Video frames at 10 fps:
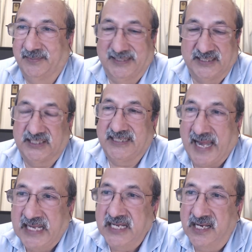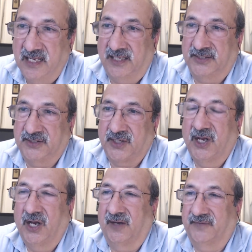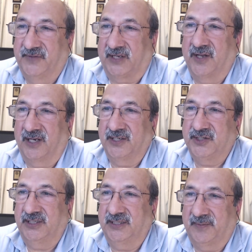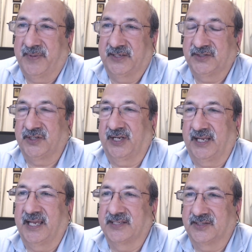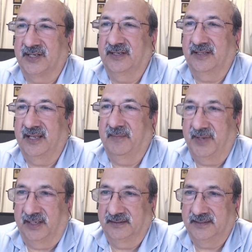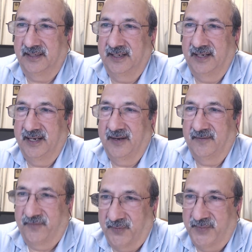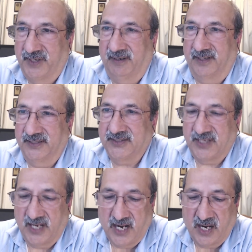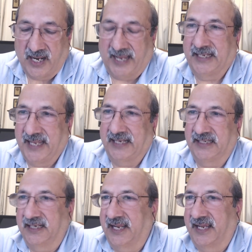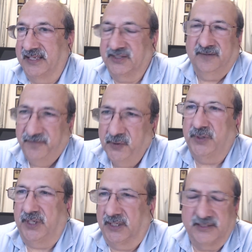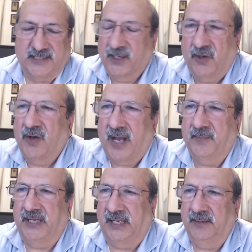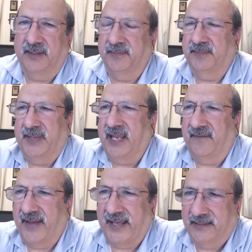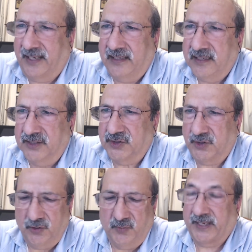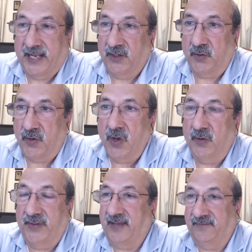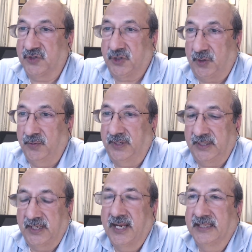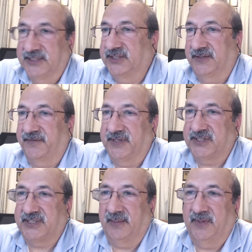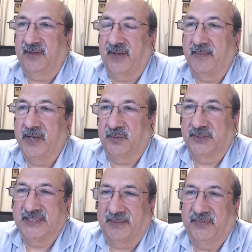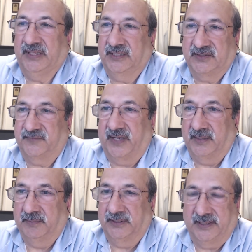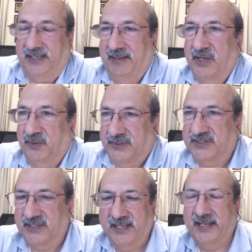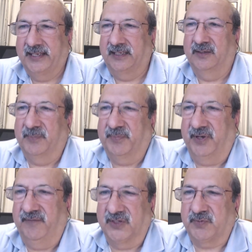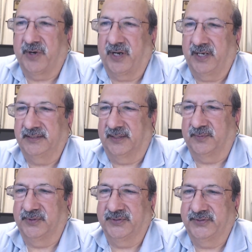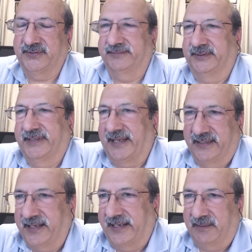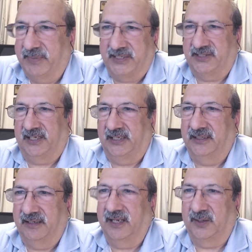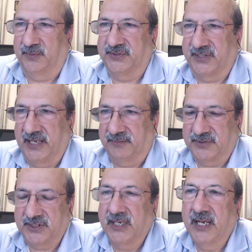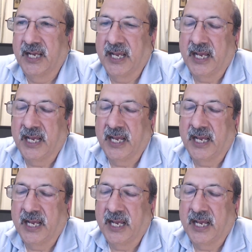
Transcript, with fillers: I mean, there's 10 years of technology that Panasonic has under their belt for mirrorless, and Canon has a few years. I don't know how many. They may have had 10 years too, but I don't know. They haven't shown it. This is the first time they've come out with something that's viable. They came out with, you know, a previous product that was died, died basically the day it was announced.